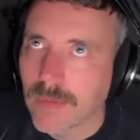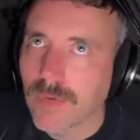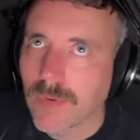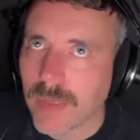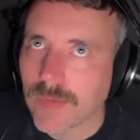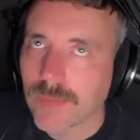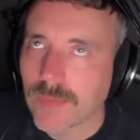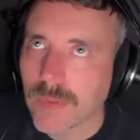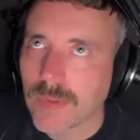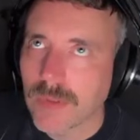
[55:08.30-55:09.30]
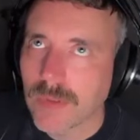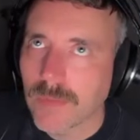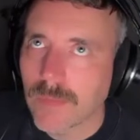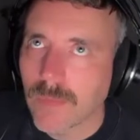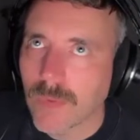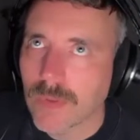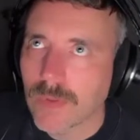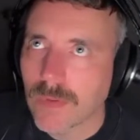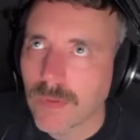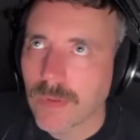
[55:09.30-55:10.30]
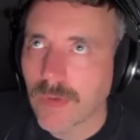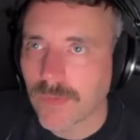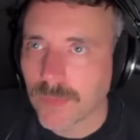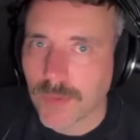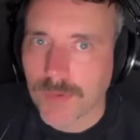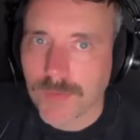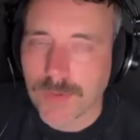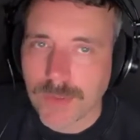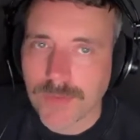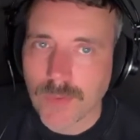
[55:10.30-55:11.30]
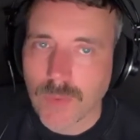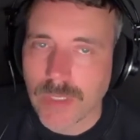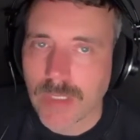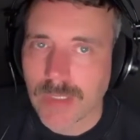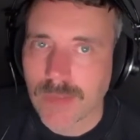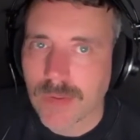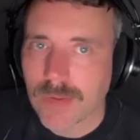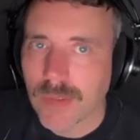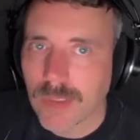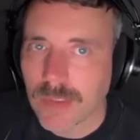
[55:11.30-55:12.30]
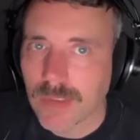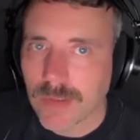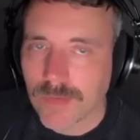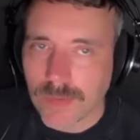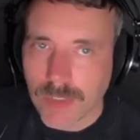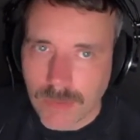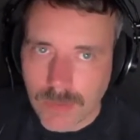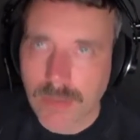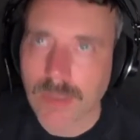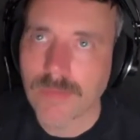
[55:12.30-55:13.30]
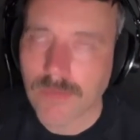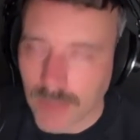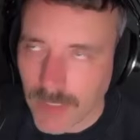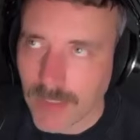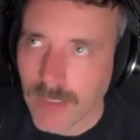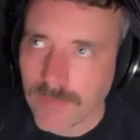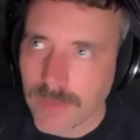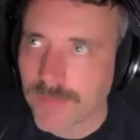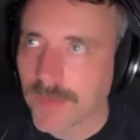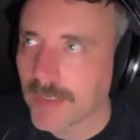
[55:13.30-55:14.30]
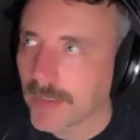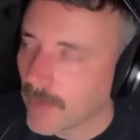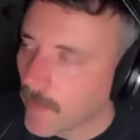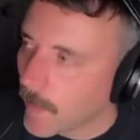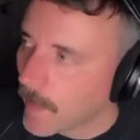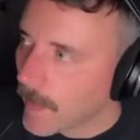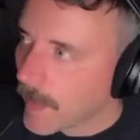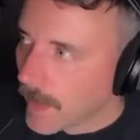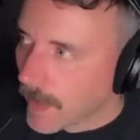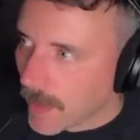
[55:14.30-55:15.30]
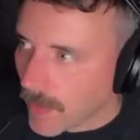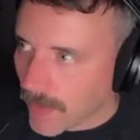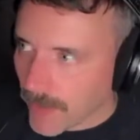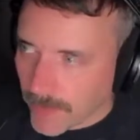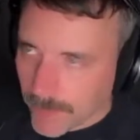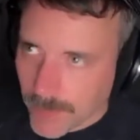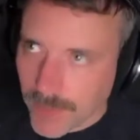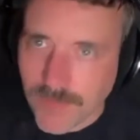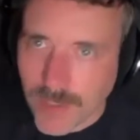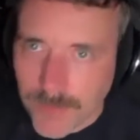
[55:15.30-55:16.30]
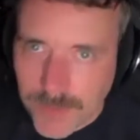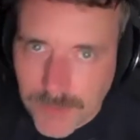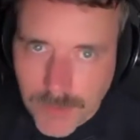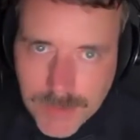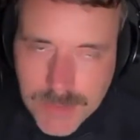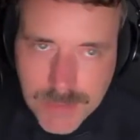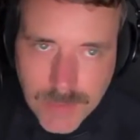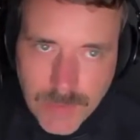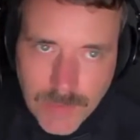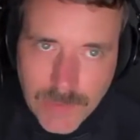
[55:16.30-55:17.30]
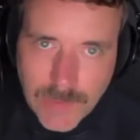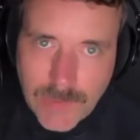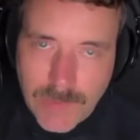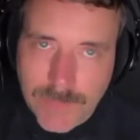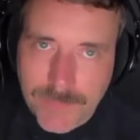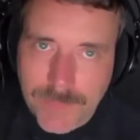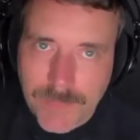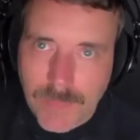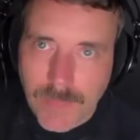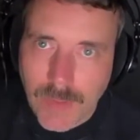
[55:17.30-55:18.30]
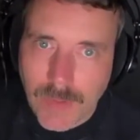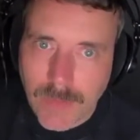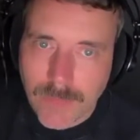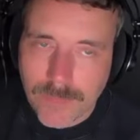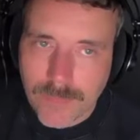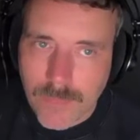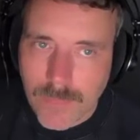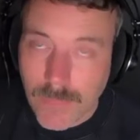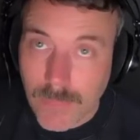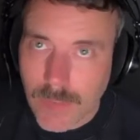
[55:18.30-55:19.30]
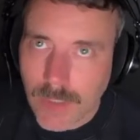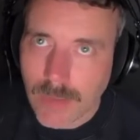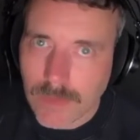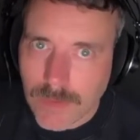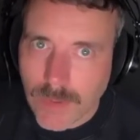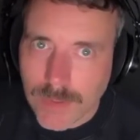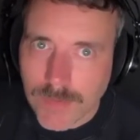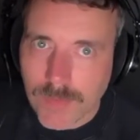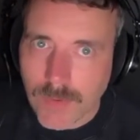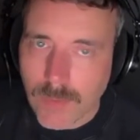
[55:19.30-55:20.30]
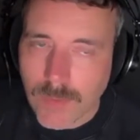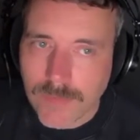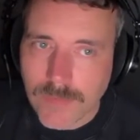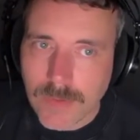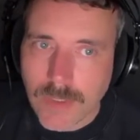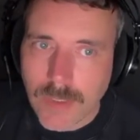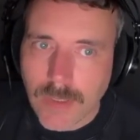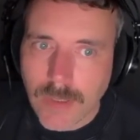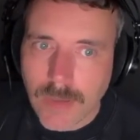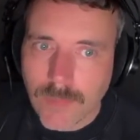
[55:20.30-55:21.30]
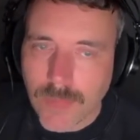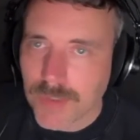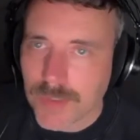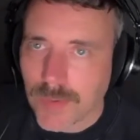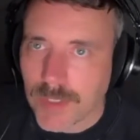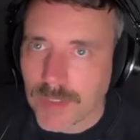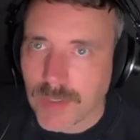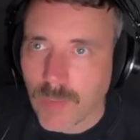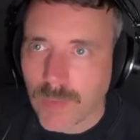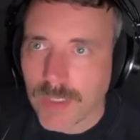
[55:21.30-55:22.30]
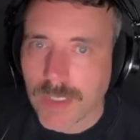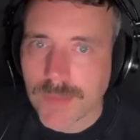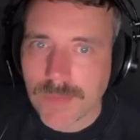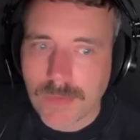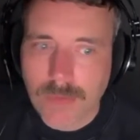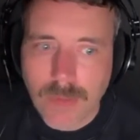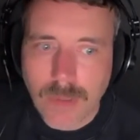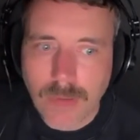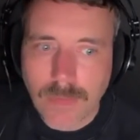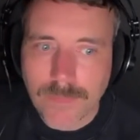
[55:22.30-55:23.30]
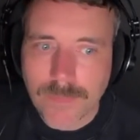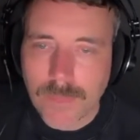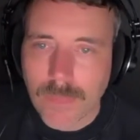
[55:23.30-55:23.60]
grasp what a concept artist is doing in the industry. Like a level designer or an environment artist or um, character artist or whatever. Make sure that you know what it is, and